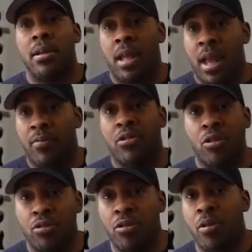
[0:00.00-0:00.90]
They have a
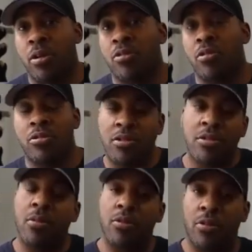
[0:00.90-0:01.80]
social credit score
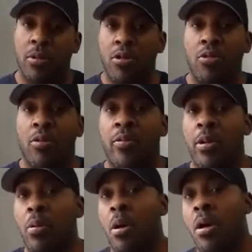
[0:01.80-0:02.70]
system, which I'm going to do a
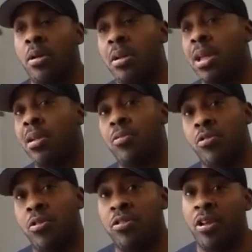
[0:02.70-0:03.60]
video on the Angry
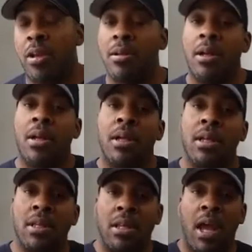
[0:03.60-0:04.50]
Truth channel.
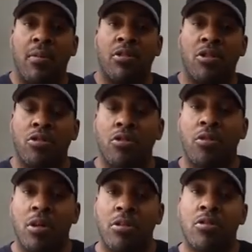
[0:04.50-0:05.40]
They have a social
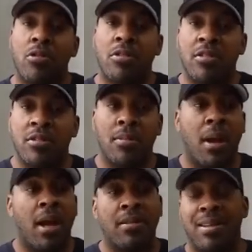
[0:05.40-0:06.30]
credit score system,
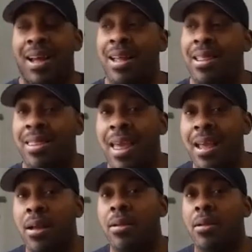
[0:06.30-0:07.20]
guys, that I
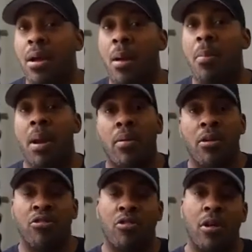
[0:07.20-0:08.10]
think
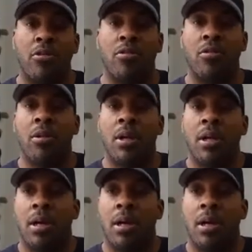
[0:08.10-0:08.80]
America is trying to